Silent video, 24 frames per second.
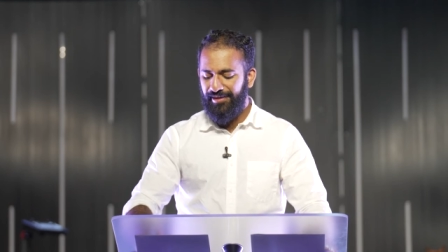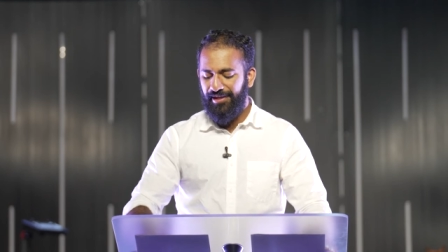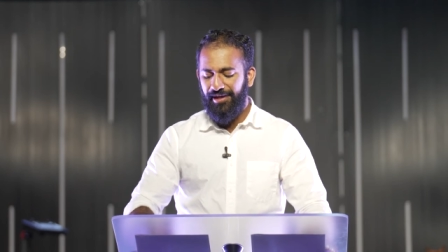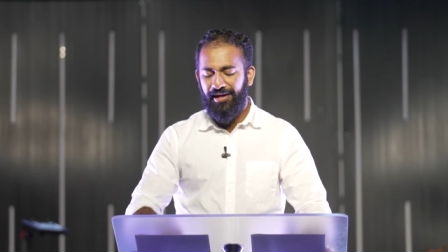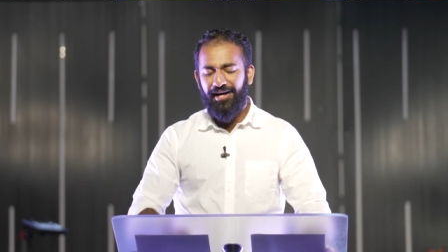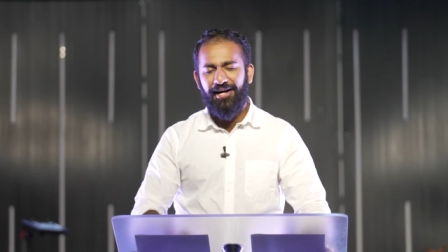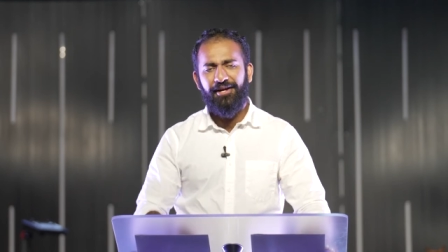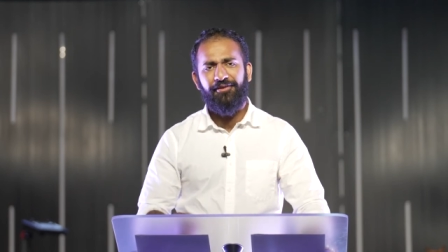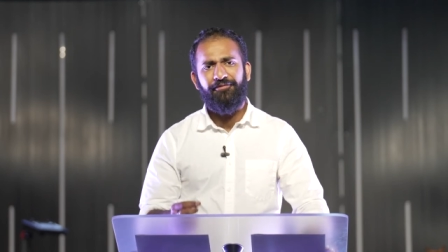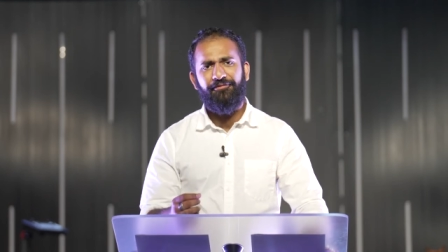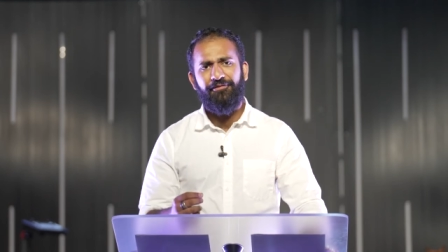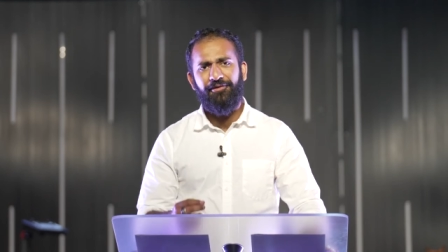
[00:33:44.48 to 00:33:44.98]

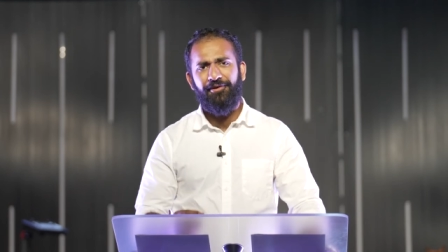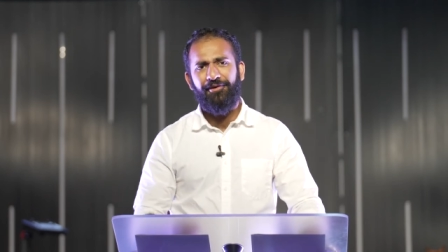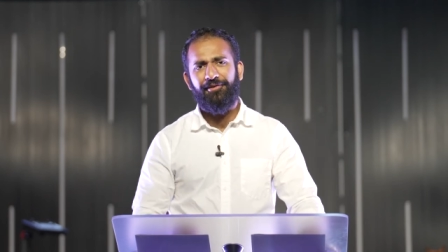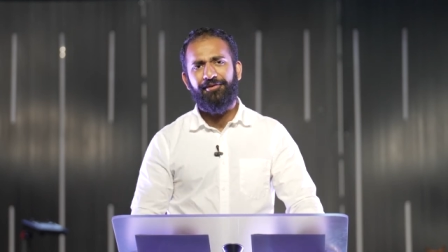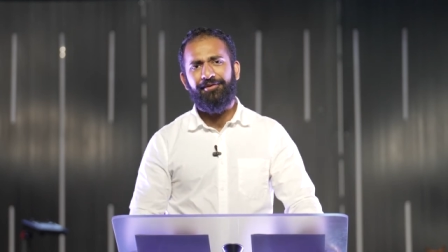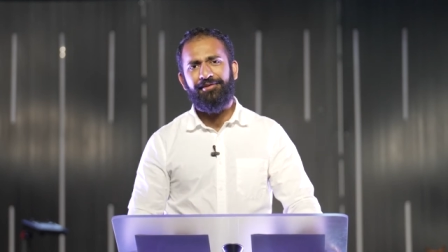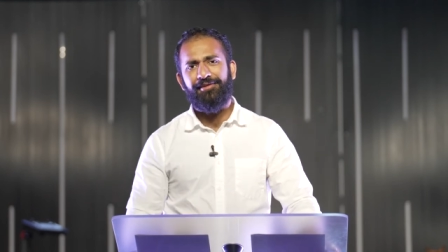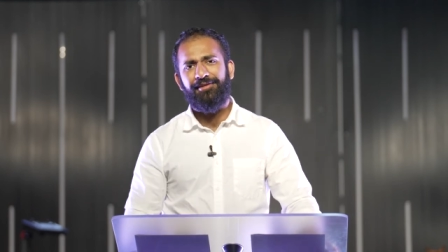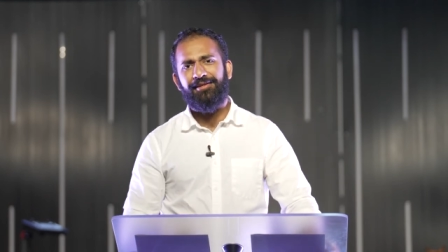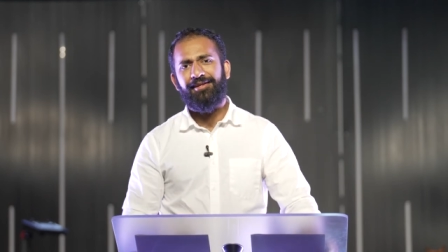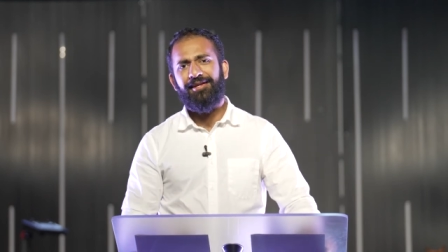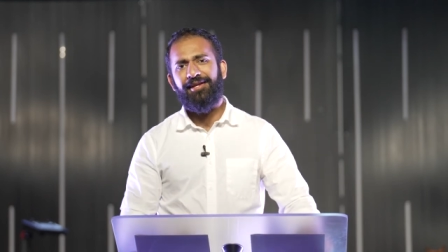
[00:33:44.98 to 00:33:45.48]
I have
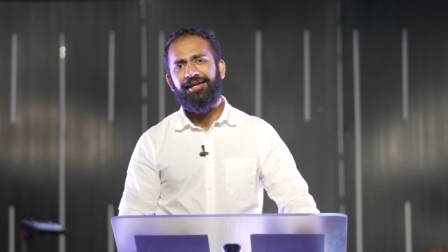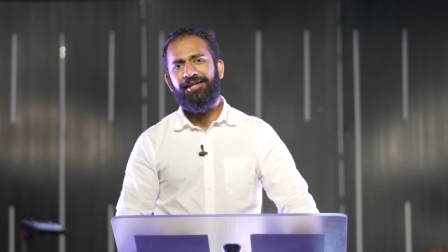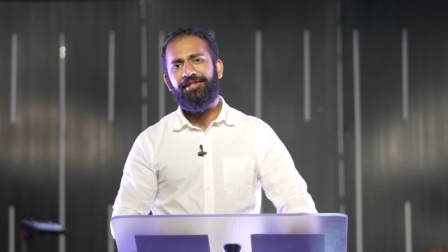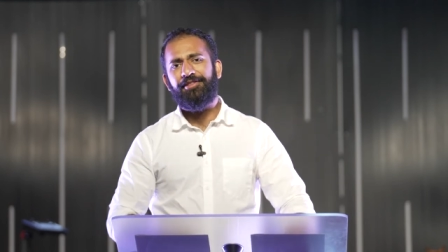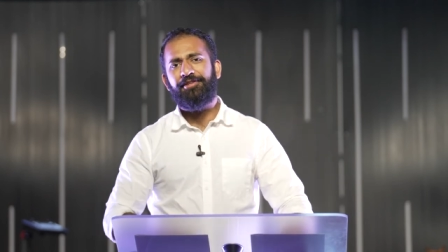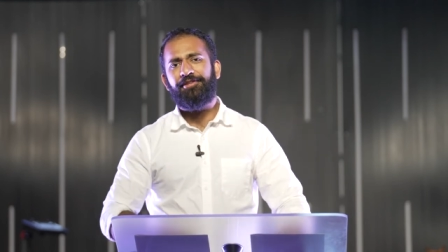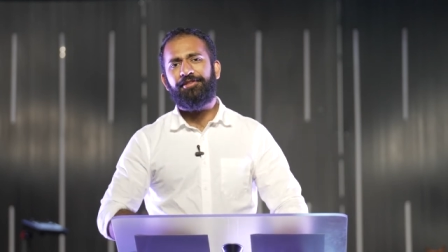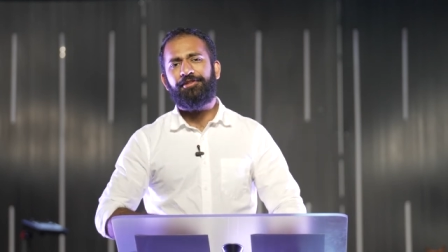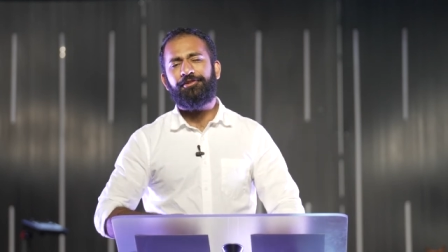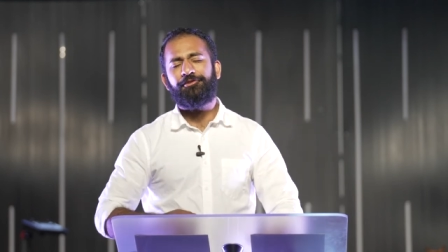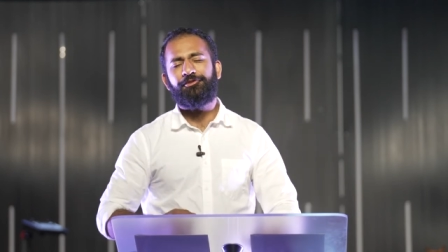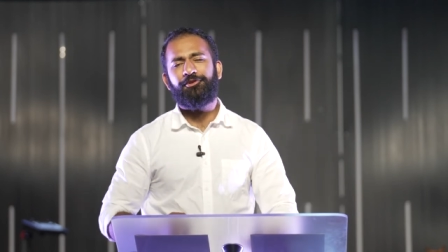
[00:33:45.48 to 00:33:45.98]
fallen
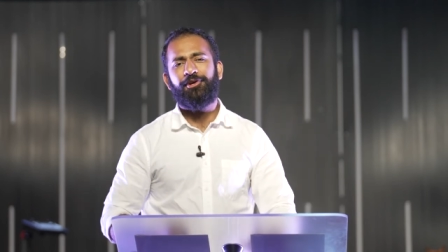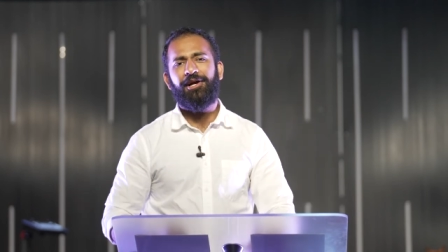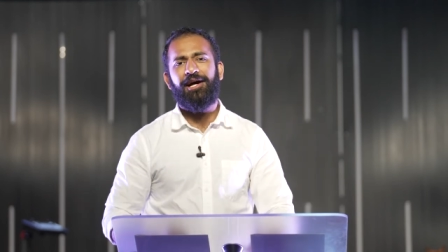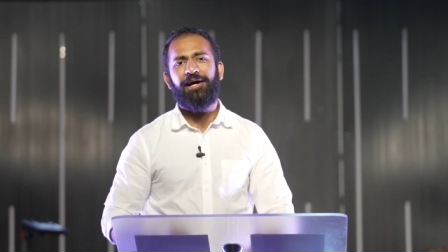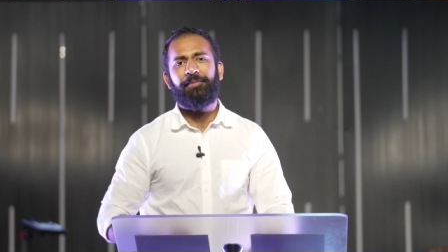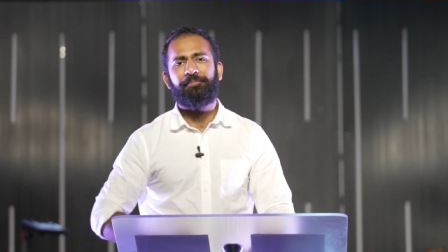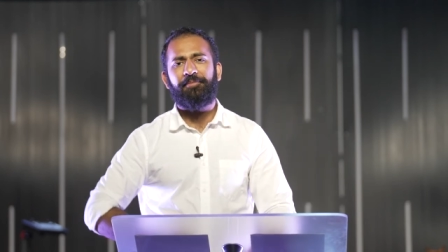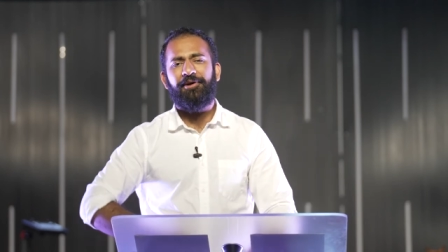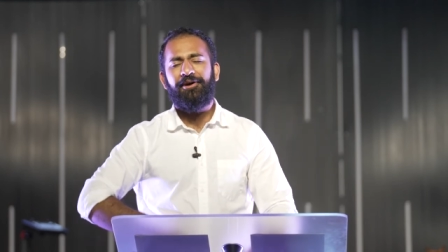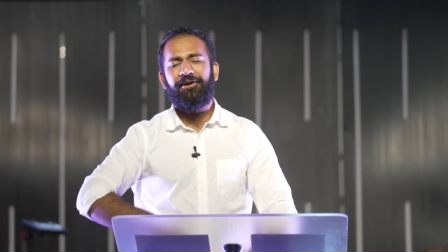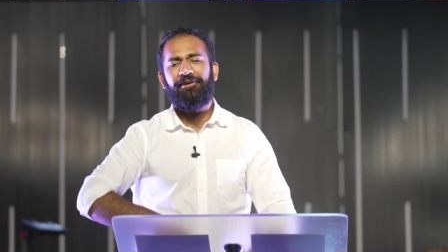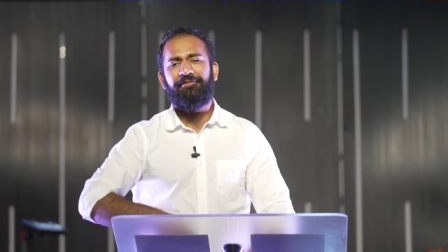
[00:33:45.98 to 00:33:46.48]
into the trap